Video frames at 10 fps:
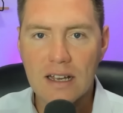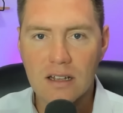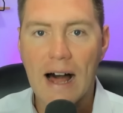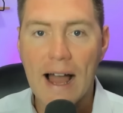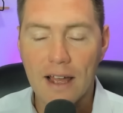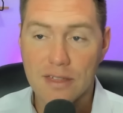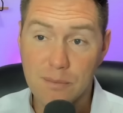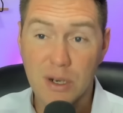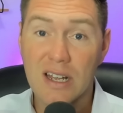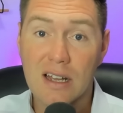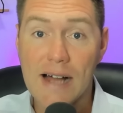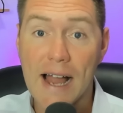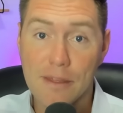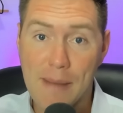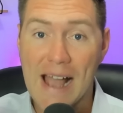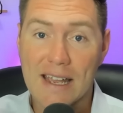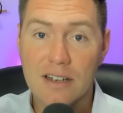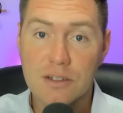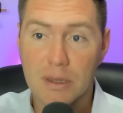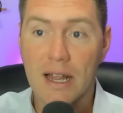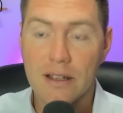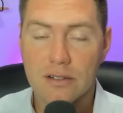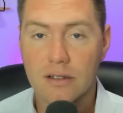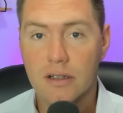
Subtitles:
Goliath and putting Goliath back in his place.